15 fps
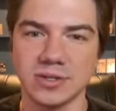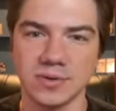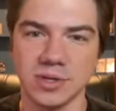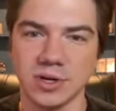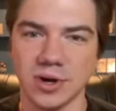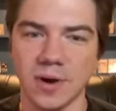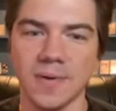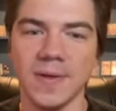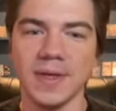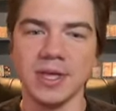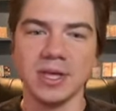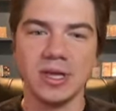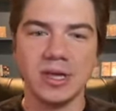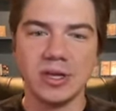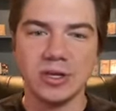Toguro,
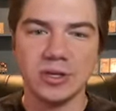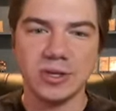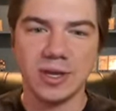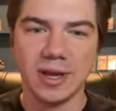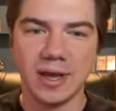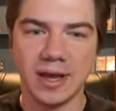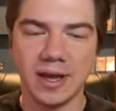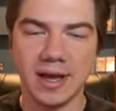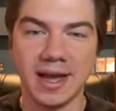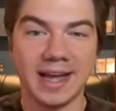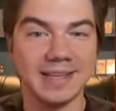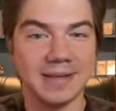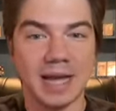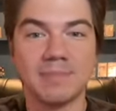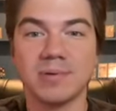
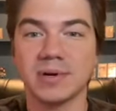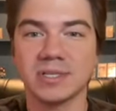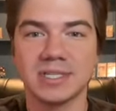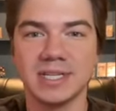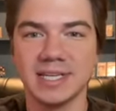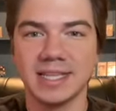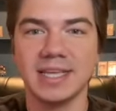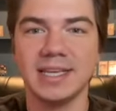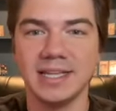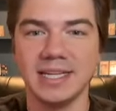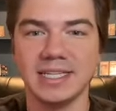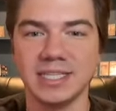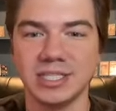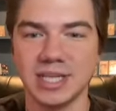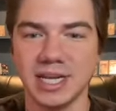I, I personally think you need to